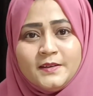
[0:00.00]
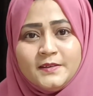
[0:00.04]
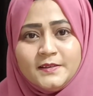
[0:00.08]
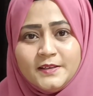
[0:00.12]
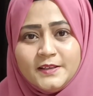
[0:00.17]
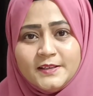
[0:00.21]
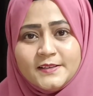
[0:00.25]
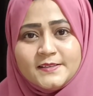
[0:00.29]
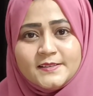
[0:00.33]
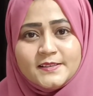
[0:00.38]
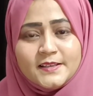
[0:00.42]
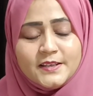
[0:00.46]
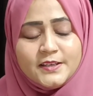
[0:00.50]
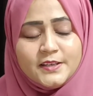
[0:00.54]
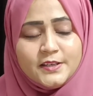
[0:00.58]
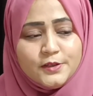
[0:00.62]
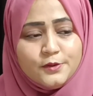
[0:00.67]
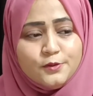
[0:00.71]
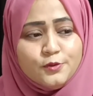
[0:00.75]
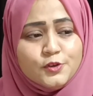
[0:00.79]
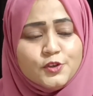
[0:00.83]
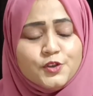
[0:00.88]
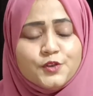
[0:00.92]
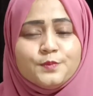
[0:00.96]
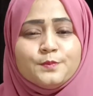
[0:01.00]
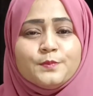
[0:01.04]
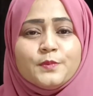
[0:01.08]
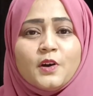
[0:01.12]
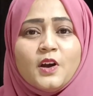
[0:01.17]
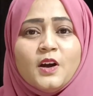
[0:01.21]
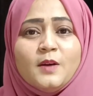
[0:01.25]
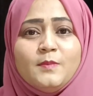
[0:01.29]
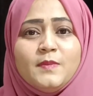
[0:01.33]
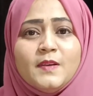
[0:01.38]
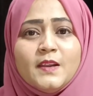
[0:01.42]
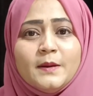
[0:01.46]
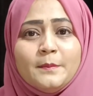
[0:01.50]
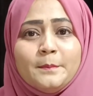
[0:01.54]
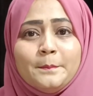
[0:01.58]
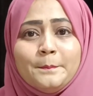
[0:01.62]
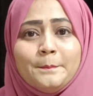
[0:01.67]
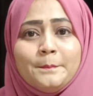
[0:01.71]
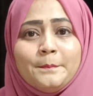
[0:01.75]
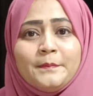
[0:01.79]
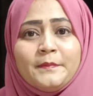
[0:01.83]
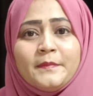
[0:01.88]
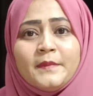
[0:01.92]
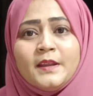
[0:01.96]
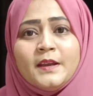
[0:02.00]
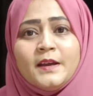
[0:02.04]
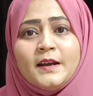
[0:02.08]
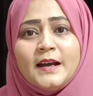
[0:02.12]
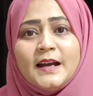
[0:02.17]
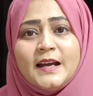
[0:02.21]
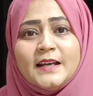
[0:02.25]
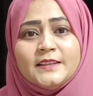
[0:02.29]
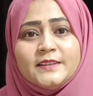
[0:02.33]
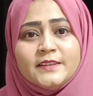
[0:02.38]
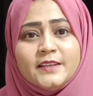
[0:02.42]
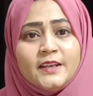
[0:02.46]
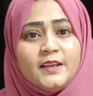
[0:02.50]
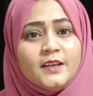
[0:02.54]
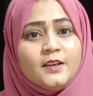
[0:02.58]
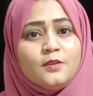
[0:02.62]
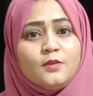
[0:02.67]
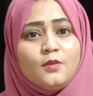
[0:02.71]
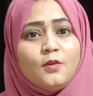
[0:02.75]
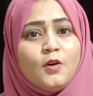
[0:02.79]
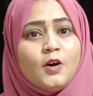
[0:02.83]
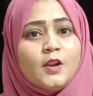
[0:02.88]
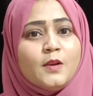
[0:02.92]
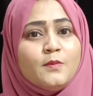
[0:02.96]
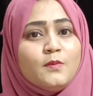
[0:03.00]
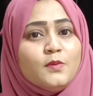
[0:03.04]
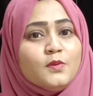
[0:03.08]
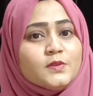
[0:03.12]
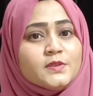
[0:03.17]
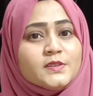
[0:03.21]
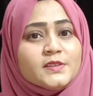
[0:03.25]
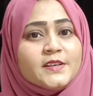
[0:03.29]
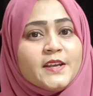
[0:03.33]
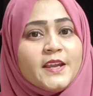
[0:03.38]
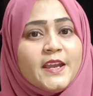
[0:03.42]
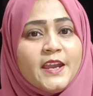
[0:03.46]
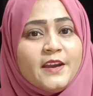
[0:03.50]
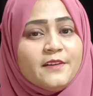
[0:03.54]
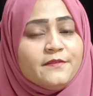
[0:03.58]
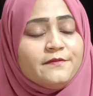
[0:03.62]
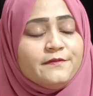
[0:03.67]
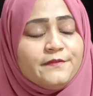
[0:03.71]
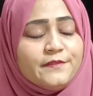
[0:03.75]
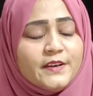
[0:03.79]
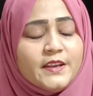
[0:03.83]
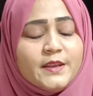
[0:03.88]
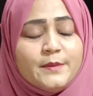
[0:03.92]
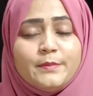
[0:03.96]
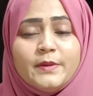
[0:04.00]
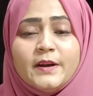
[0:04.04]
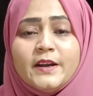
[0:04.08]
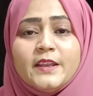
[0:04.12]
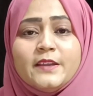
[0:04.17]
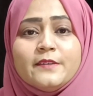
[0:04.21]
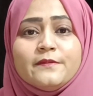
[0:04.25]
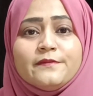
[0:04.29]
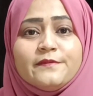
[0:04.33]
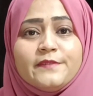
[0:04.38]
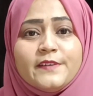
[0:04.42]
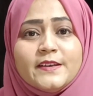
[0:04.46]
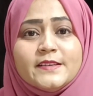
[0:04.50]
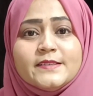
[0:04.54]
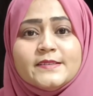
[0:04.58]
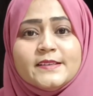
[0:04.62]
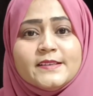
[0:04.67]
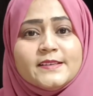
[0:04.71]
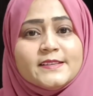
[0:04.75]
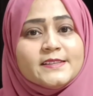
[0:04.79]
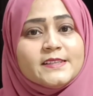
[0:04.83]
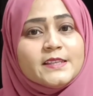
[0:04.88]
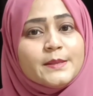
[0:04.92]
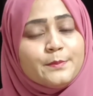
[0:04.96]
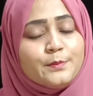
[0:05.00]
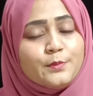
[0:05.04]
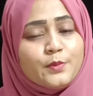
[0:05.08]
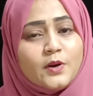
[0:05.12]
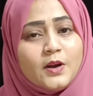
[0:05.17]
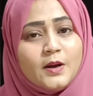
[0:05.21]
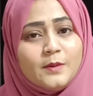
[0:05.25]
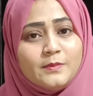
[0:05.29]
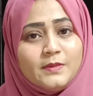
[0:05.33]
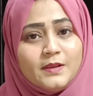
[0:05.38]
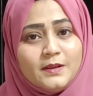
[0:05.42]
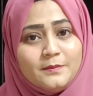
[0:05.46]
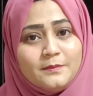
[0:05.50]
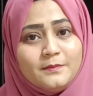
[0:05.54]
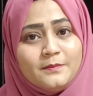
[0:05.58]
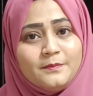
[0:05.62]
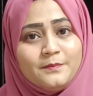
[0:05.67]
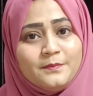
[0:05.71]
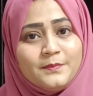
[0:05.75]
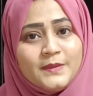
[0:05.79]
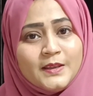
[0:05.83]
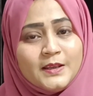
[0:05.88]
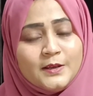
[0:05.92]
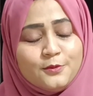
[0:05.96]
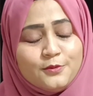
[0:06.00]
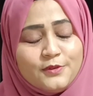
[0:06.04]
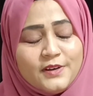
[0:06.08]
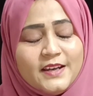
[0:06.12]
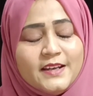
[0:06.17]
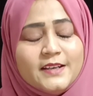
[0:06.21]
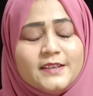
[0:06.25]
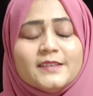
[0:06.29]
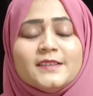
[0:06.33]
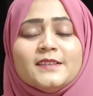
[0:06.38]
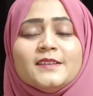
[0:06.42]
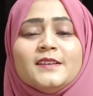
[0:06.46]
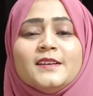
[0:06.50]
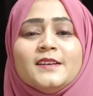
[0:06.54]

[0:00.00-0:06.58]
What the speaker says: It's a huge problem. I think almost everybody faces the problem, right?